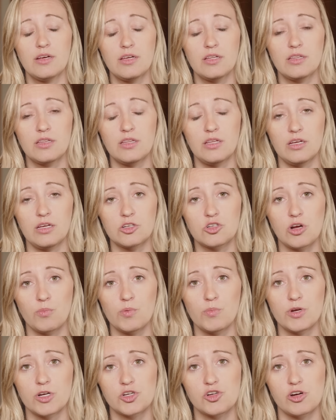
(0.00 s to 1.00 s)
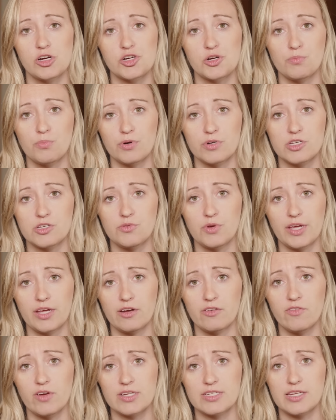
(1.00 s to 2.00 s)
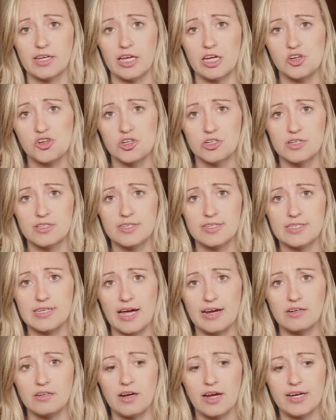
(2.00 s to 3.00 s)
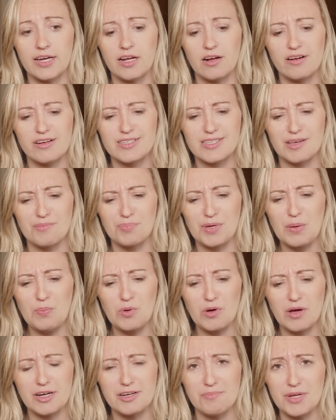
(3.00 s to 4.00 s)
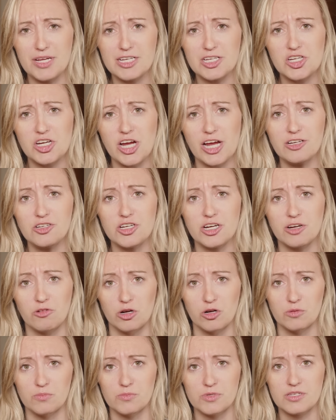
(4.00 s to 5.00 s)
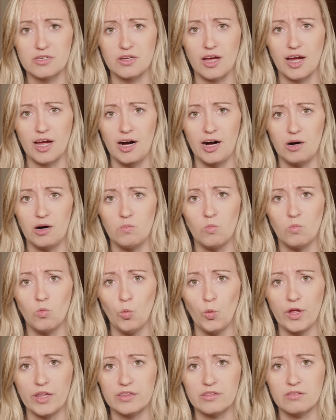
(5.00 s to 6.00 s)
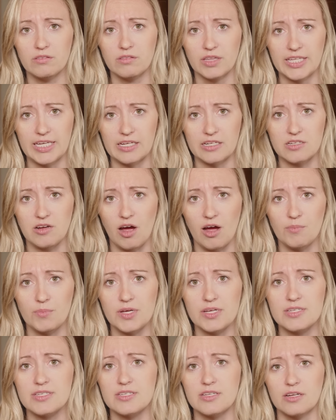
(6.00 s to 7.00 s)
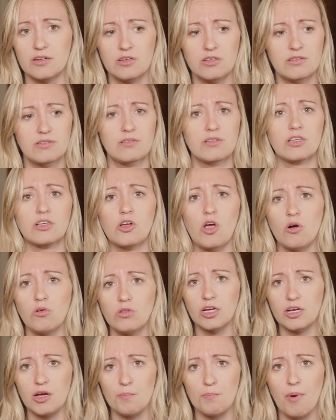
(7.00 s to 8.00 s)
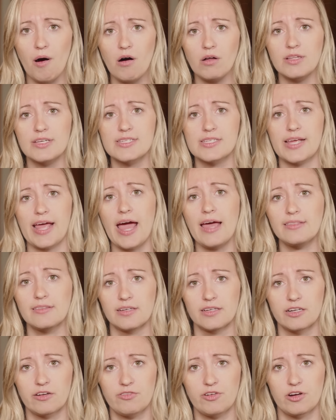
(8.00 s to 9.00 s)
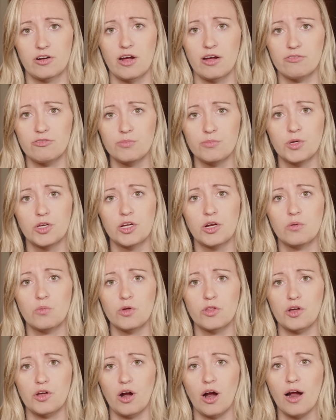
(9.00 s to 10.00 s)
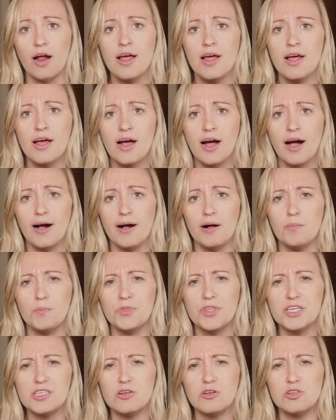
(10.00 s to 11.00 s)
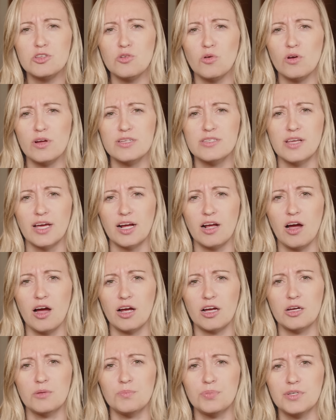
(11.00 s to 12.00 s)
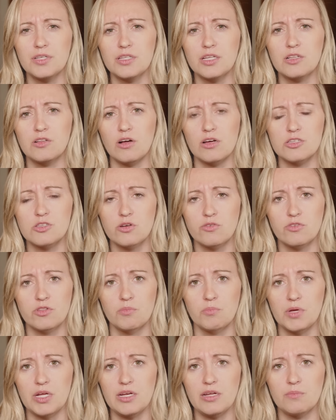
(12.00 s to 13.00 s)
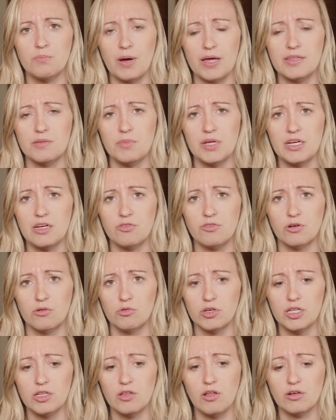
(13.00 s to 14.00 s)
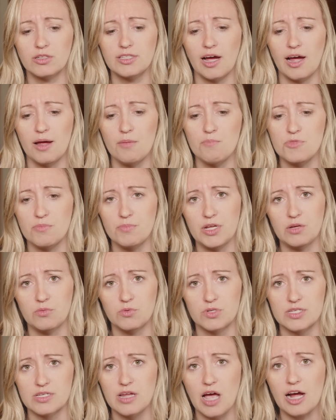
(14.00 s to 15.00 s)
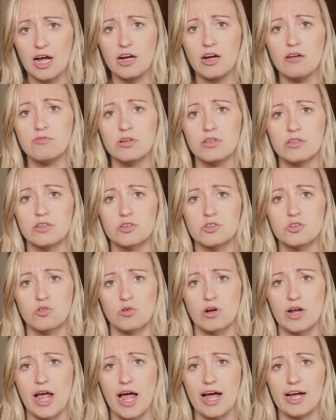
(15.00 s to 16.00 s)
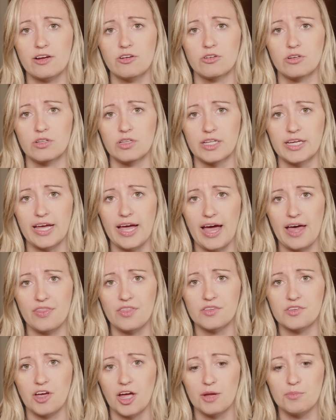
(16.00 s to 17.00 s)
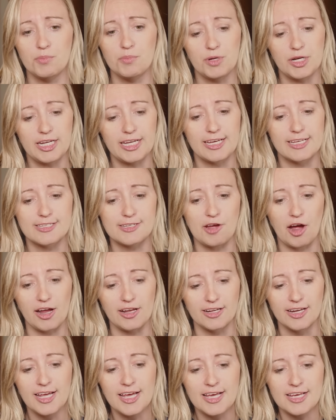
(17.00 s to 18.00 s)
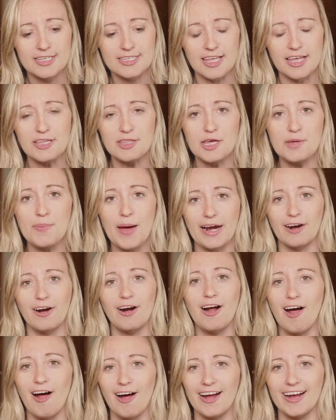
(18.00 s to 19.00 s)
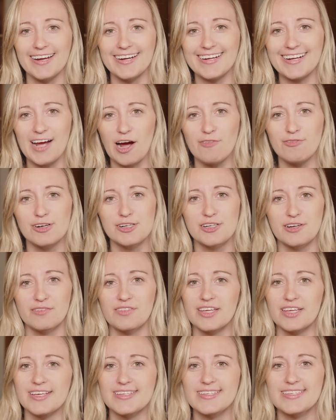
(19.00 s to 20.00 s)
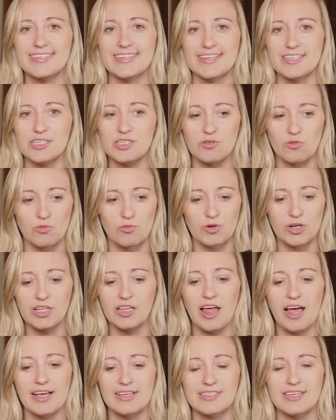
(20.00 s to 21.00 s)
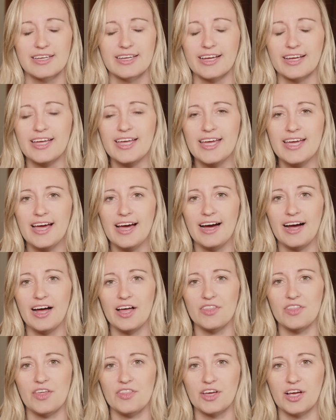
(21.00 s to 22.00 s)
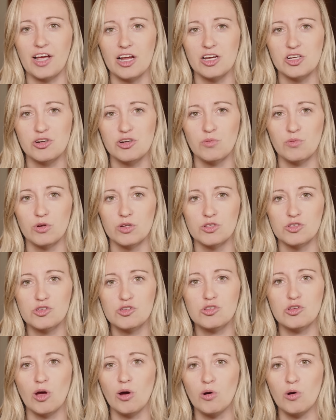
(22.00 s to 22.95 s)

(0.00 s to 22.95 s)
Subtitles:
the Trump administration pursuing an investigation into Title IX here is that people had to be in changing rooms with Lia Thomas. And go up Paula Scanlon if you're not familiar with her. These are stories that got completely glossed over by the media for a really long time. The media was not covering this story accurately at the time. The media has gotten slightly better on coverage of this since realizing that the country was